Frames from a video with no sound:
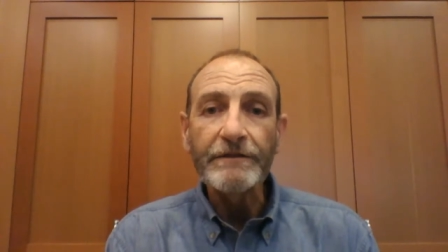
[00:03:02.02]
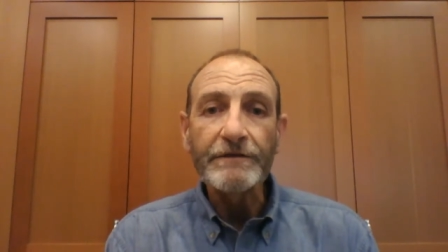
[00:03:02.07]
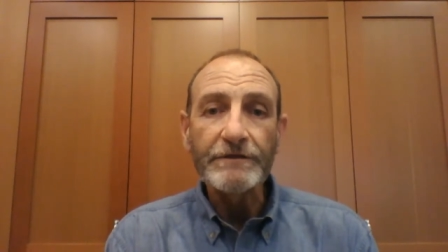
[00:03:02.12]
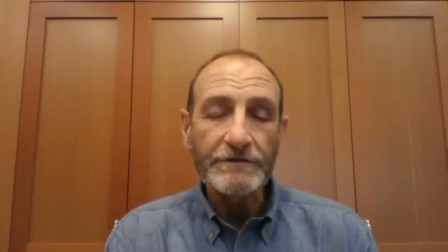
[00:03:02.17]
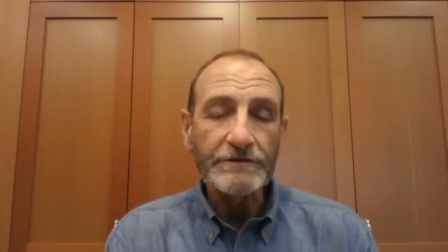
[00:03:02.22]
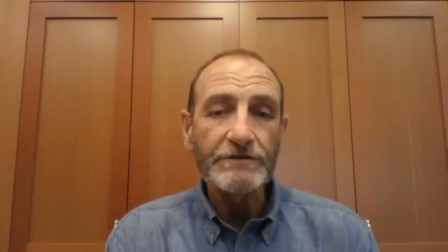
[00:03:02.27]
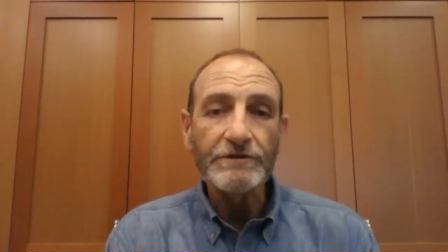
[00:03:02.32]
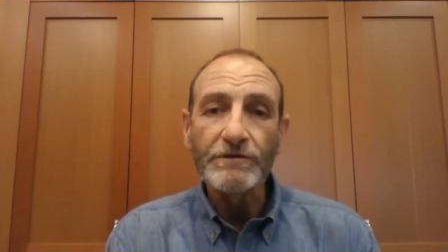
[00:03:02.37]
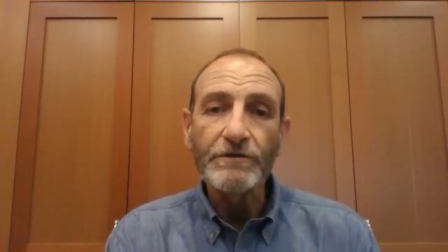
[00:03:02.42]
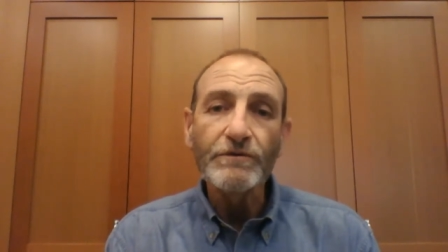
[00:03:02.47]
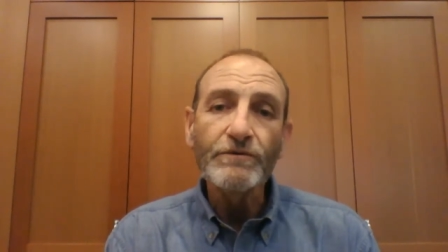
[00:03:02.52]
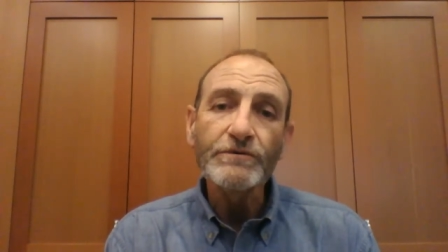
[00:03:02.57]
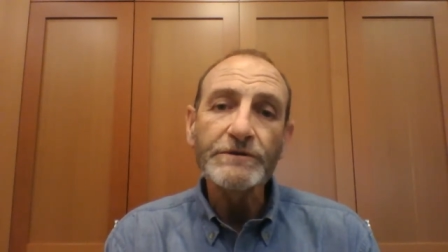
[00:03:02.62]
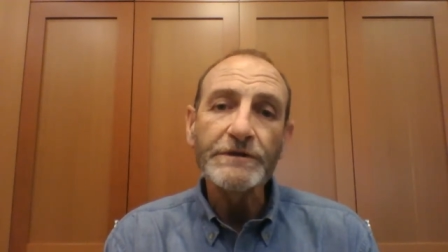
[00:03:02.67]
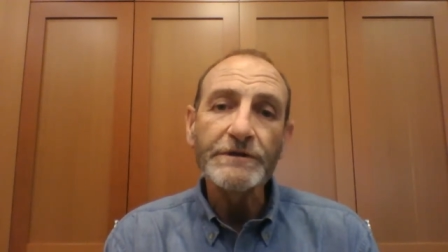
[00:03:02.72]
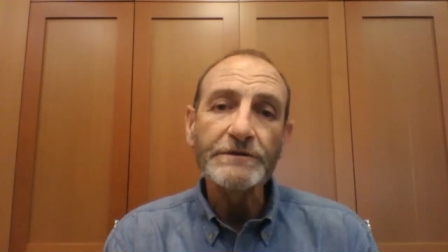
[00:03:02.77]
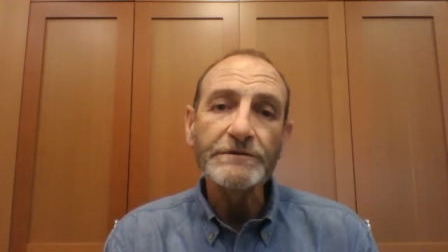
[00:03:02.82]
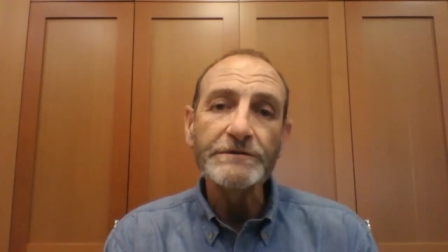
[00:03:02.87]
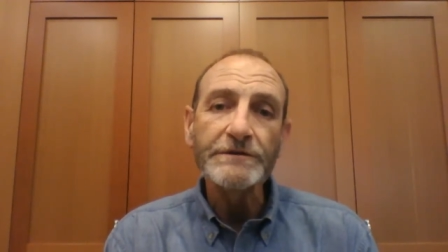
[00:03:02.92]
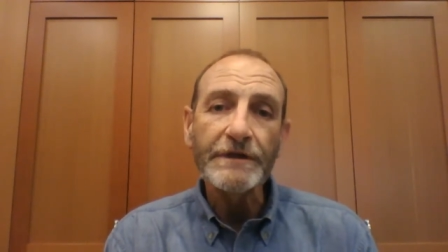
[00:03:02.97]
the
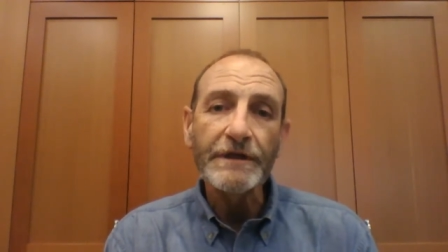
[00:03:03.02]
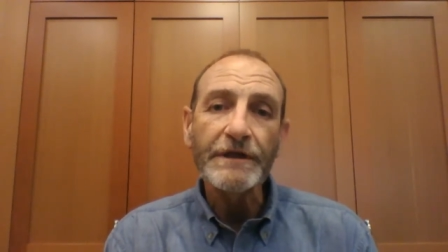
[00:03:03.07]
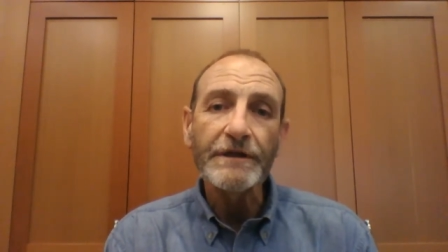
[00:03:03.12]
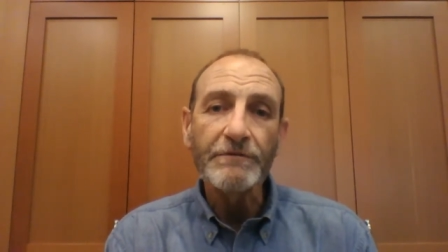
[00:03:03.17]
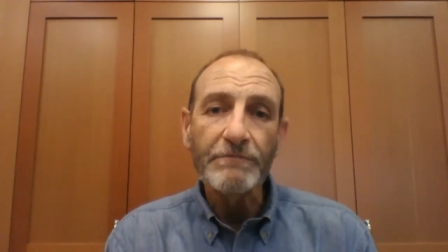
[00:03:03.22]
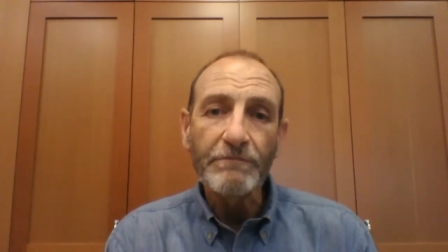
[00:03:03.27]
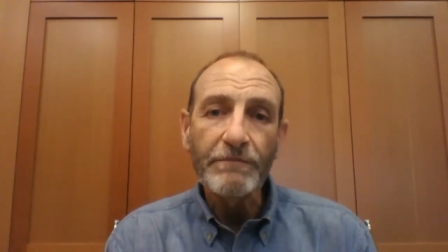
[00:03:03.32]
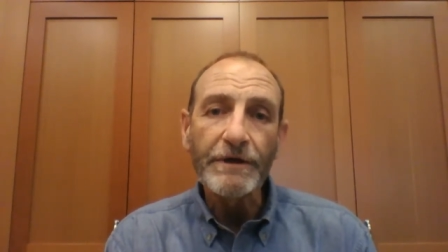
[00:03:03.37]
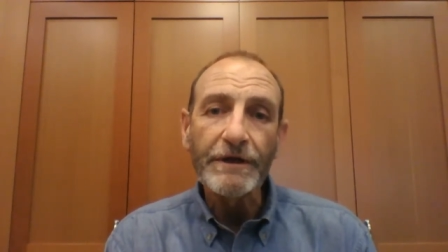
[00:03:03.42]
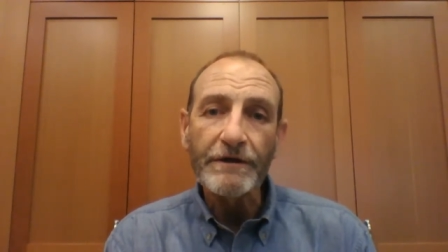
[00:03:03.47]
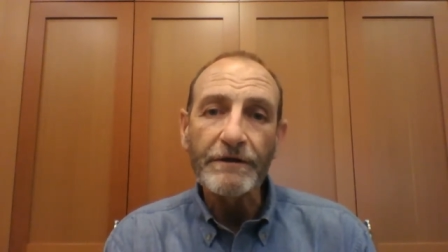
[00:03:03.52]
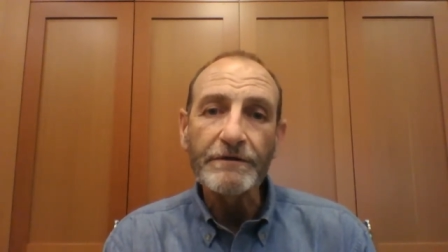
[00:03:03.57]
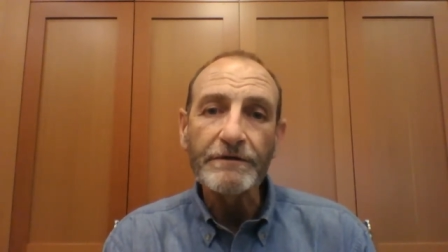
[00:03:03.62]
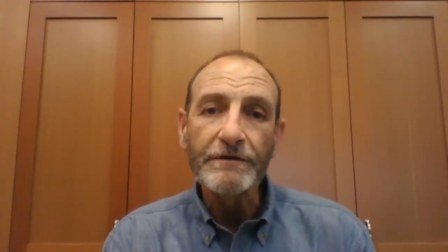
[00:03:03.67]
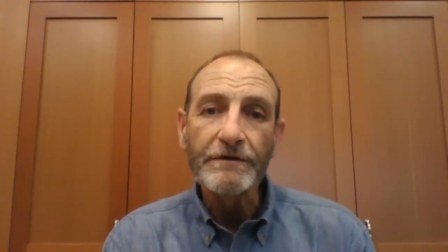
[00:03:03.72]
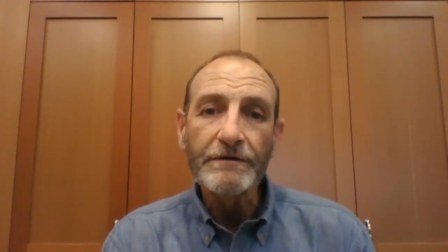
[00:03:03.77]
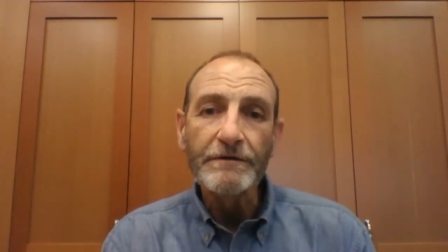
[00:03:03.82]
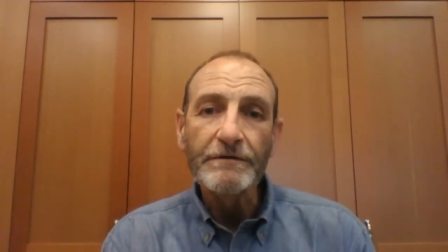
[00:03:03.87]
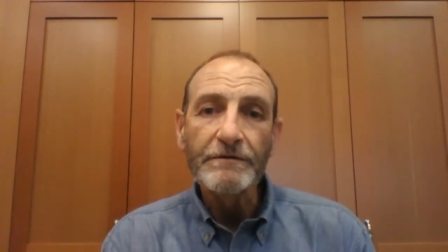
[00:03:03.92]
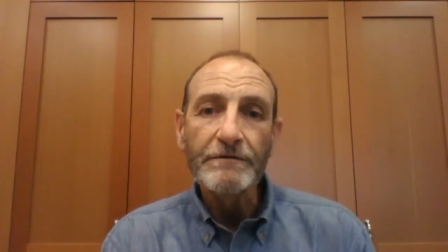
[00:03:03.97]
solutions that can build